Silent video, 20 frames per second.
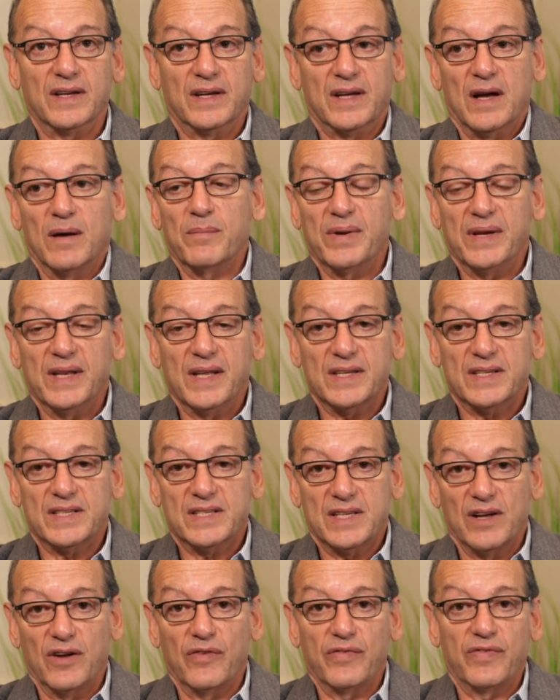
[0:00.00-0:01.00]
The company
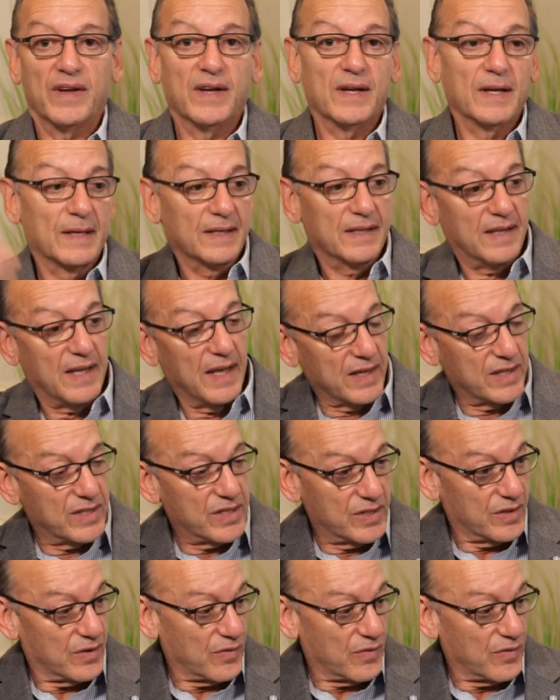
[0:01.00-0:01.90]
itself takes